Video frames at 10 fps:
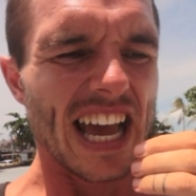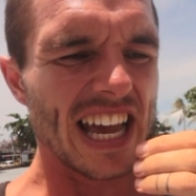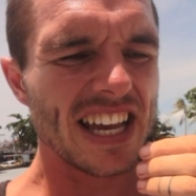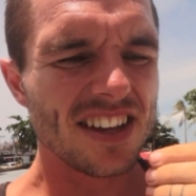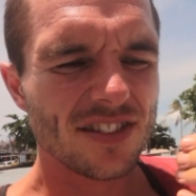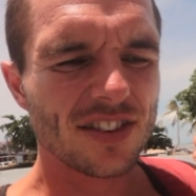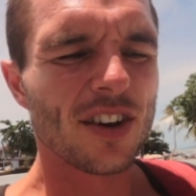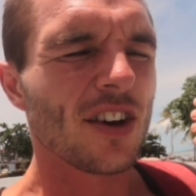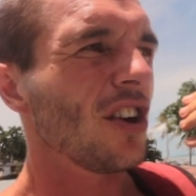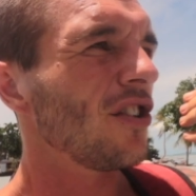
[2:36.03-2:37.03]
is
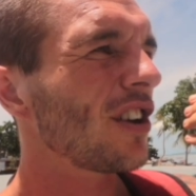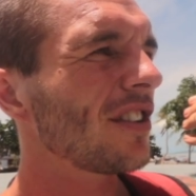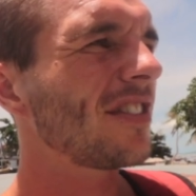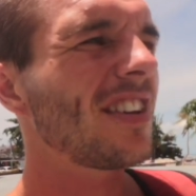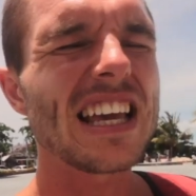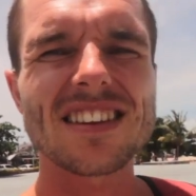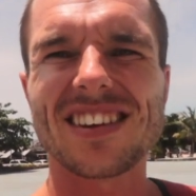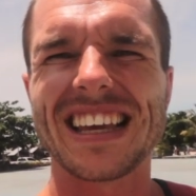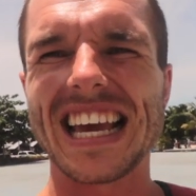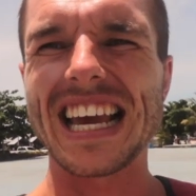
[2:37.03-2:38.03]
you could sit
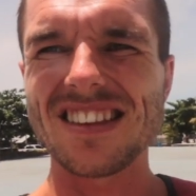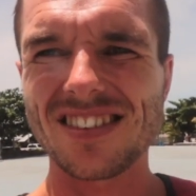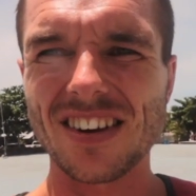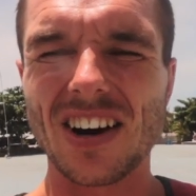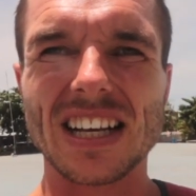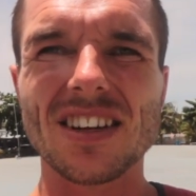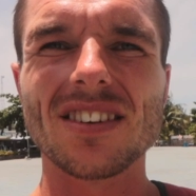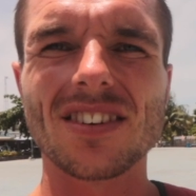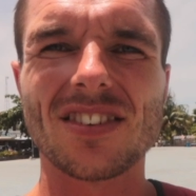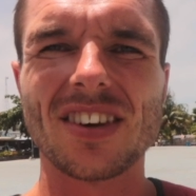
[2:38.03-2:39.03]
in
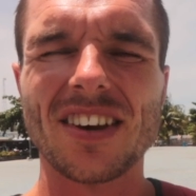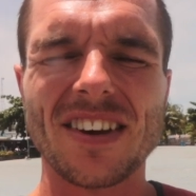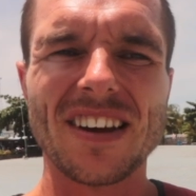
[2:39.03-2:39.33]
silence